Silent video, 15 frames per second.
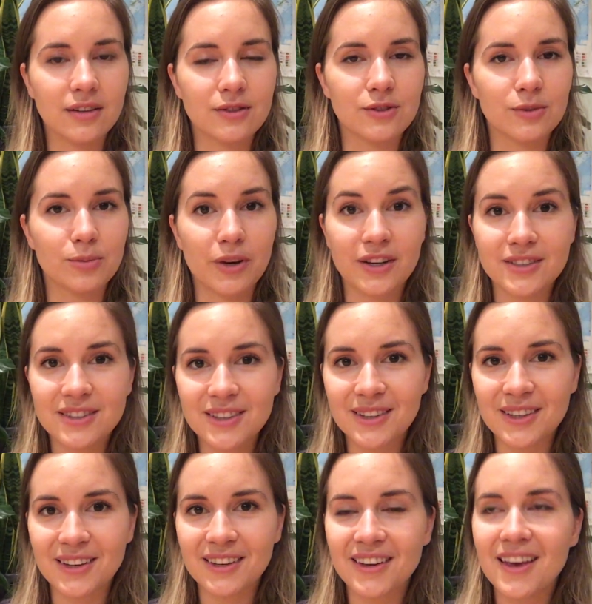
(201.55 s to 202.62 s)
And
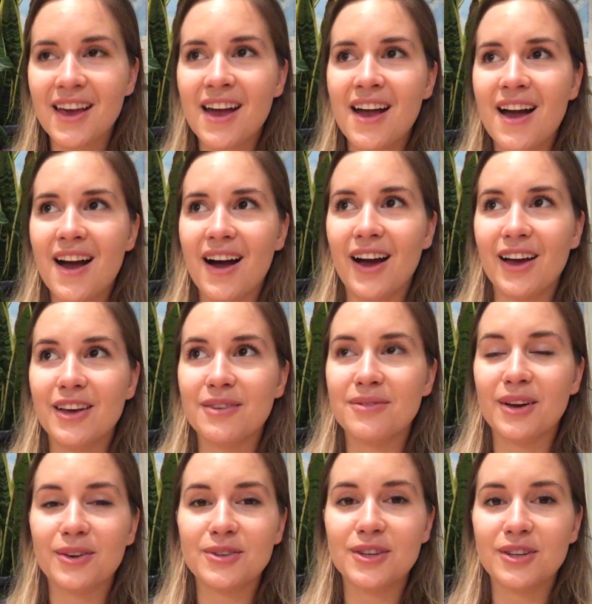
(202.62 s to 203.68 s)
surprisingly, I
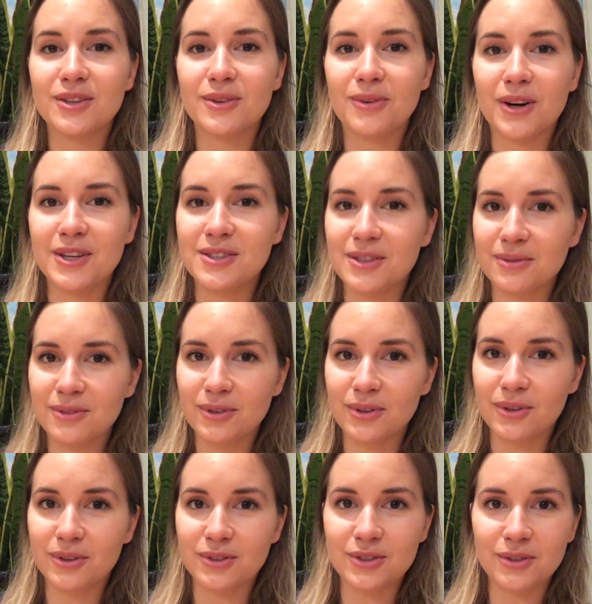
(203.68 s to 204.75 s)
found it quite
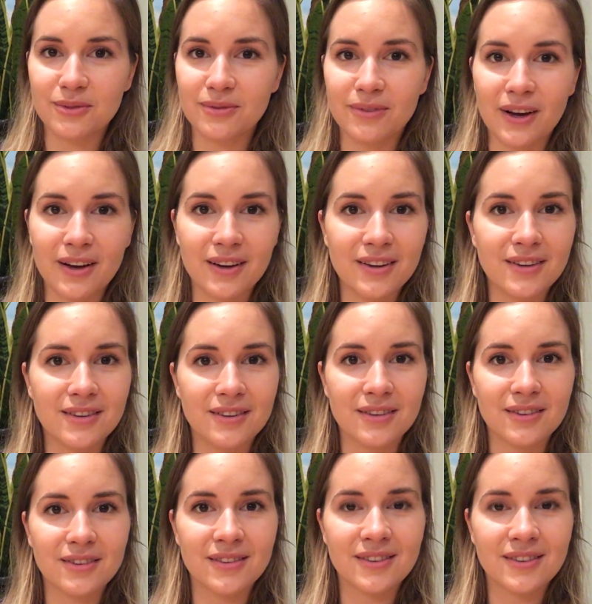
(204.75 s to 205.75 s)
difficult to find